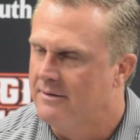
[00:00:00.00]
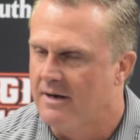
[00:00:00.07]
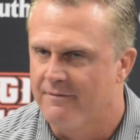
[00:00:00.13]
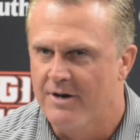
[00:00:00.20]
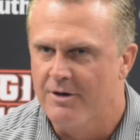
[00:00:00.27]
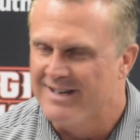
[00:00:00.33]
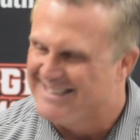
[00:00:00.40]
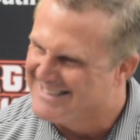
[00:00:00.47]

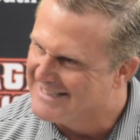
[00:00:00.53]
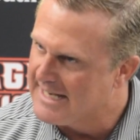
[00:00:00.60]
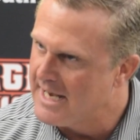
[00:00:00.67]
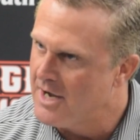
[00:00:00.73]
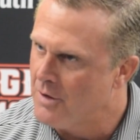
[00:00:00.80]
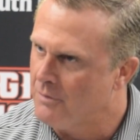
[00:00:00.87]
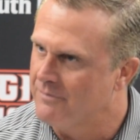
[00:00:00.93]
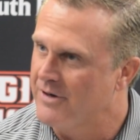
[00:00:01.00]
They're very
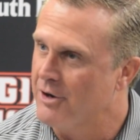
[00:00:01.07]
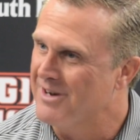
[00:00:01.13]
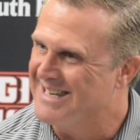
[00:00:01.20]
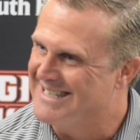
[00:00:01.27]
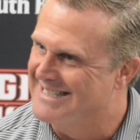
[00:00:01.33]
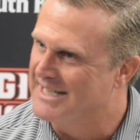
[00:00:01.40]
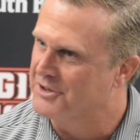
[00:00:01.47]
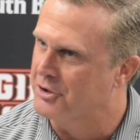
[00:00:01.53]
sound,
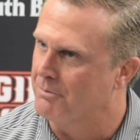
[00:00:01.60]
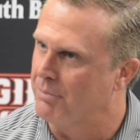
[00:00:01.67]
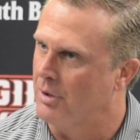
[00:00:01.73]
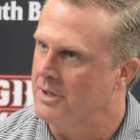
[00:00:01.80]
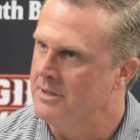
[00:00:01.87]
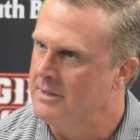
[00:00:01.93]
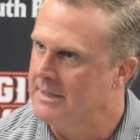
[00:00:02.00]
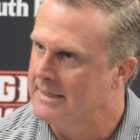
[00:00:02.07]
very
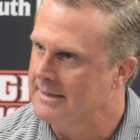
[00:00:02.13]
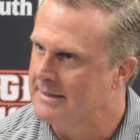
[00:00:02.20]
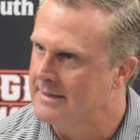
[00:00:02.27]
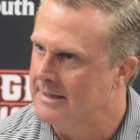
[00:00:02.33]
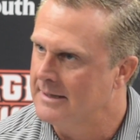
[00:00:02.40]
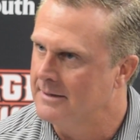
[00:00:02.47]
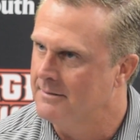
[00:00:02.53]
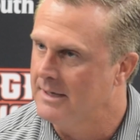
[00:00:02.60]
disciplined,
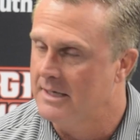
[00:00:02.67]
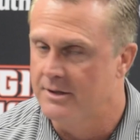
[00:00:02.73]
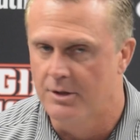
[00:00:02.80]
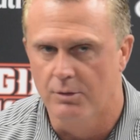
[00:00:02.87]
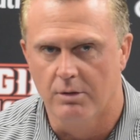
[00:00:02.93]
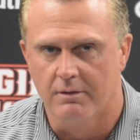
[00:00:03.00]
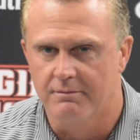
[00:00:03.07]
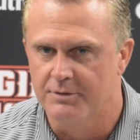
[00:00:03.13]

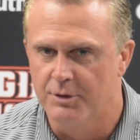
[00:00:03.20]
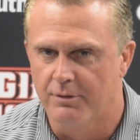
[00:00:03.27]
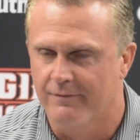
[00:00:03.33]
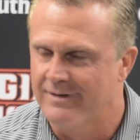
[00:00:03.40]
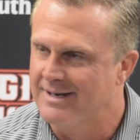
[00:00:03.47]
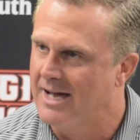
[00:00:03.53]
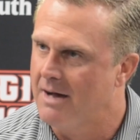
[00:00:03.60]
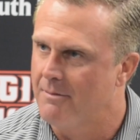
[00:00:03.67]
and
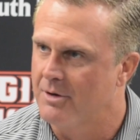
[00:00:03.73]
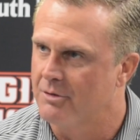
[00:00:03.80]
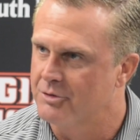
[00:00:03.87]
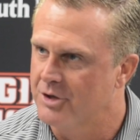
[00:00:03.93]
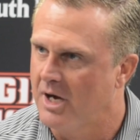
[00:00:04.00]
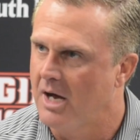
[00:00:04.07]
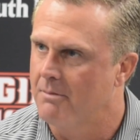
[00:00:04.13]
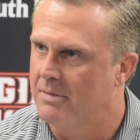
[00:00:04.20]
do a
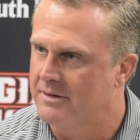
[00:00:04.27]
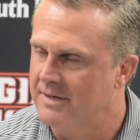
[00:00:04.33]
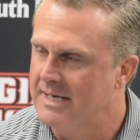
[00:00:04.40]
phenomenal job.